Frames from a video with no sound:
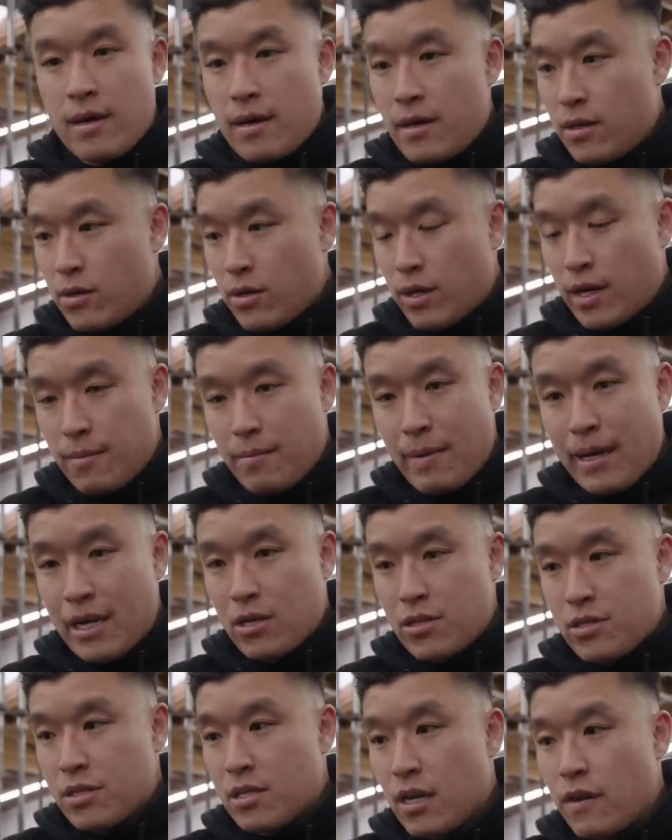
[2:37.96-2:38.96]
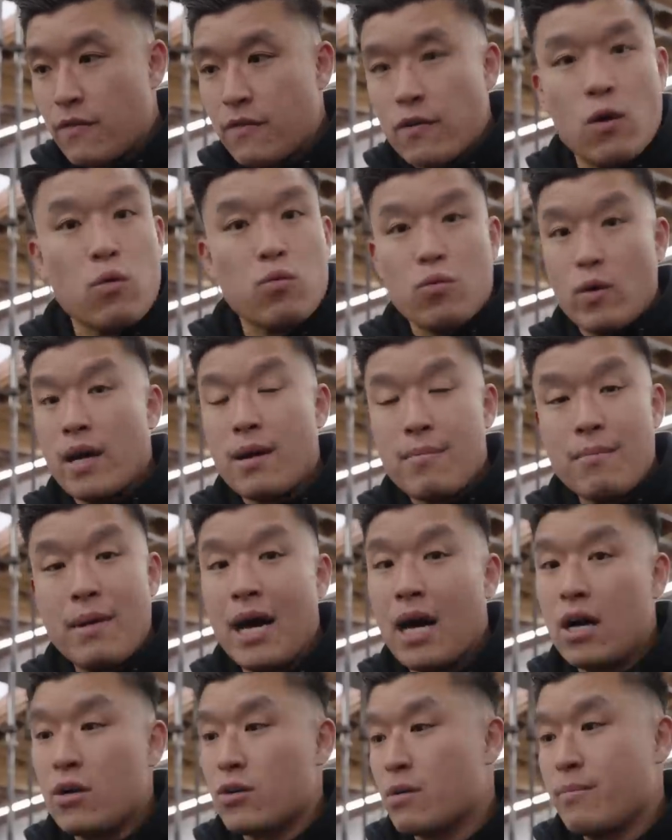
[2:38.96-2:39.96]
You can make yourself go run a
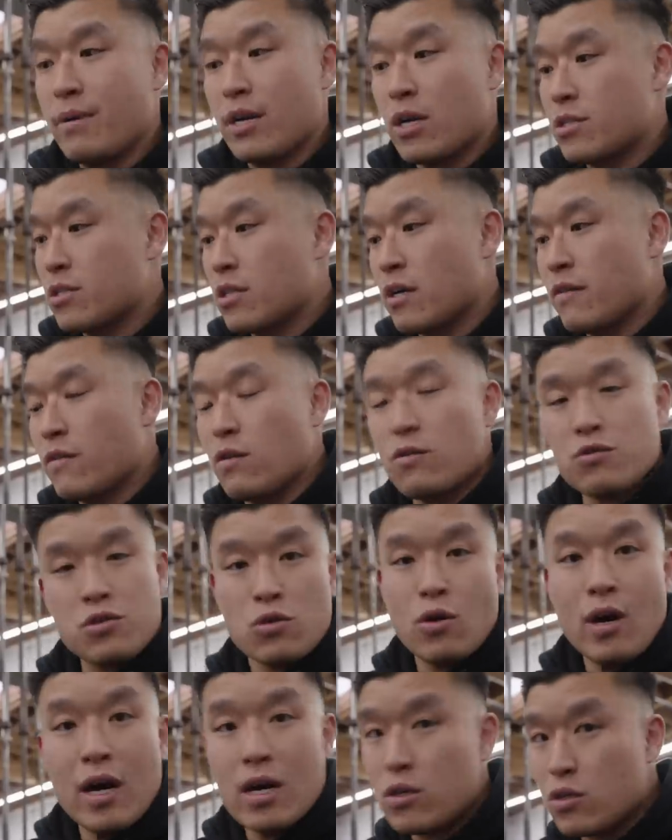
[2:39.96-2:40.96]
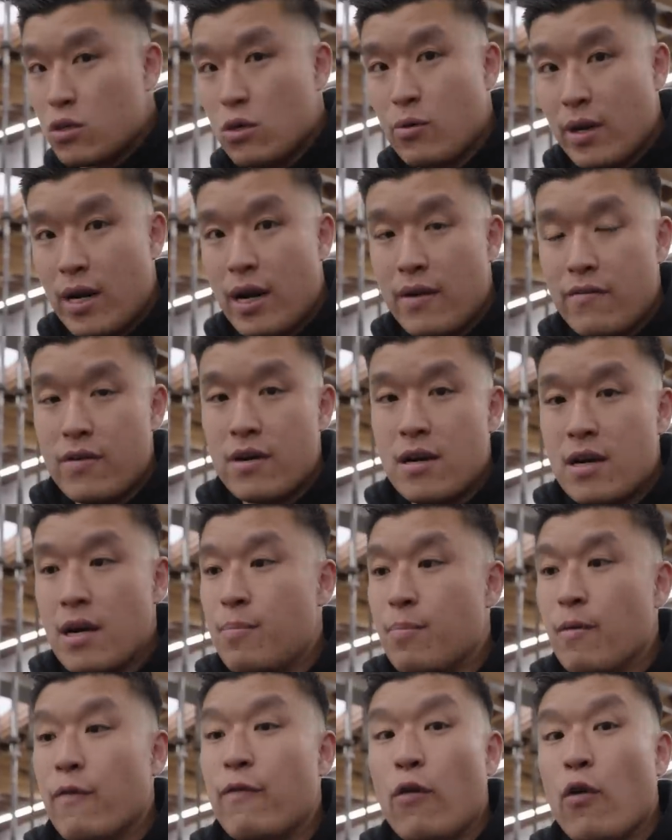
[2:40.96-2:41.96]
mile, you can make yourself go squat or do whatever
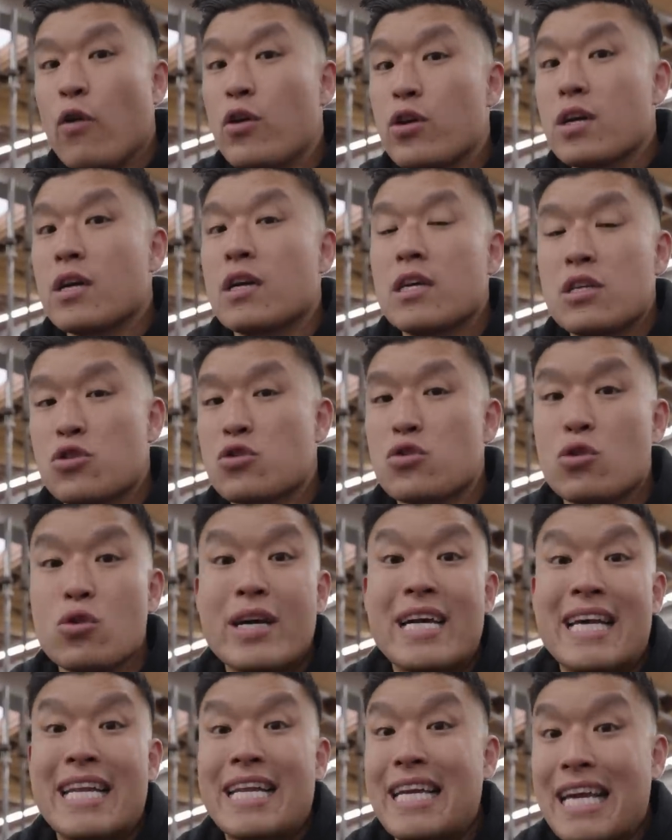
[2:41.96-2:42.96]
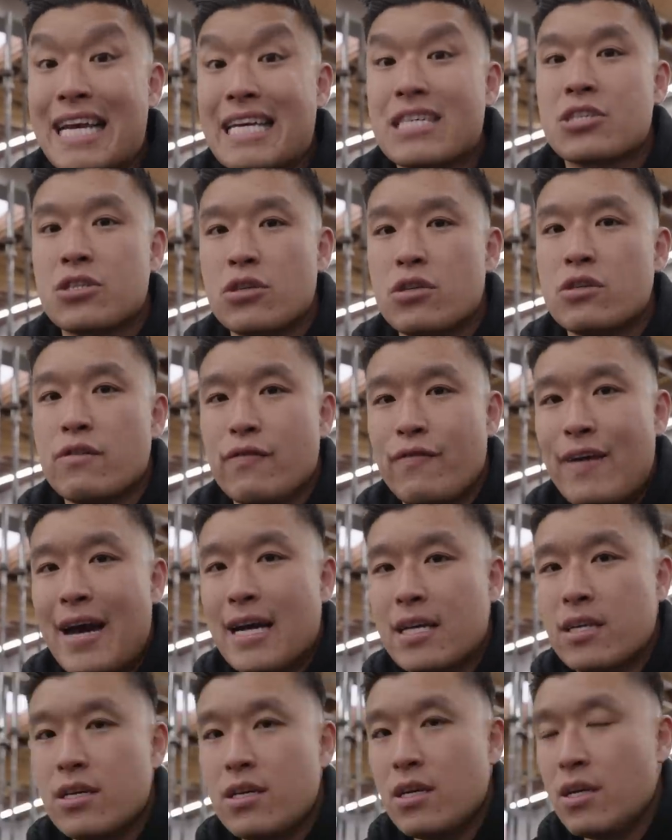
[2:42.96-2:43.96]
before you can control any external factor.